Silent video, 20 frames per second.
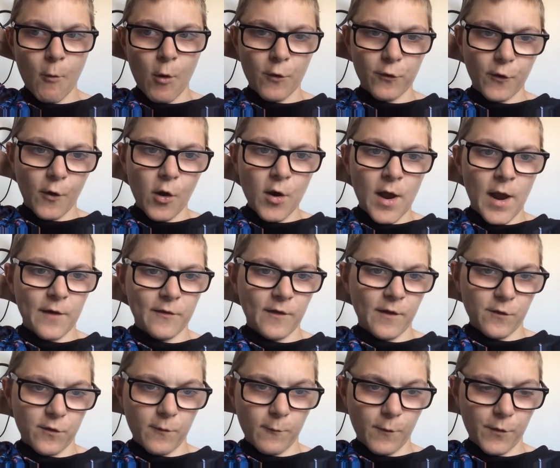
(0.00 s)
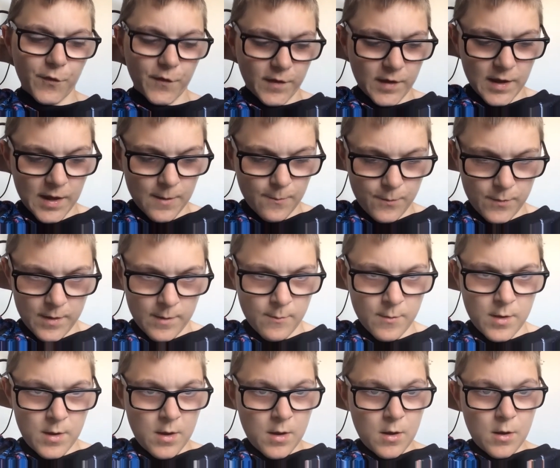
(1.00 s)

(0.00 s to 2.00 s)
whilst Ajax actually wants to keep him.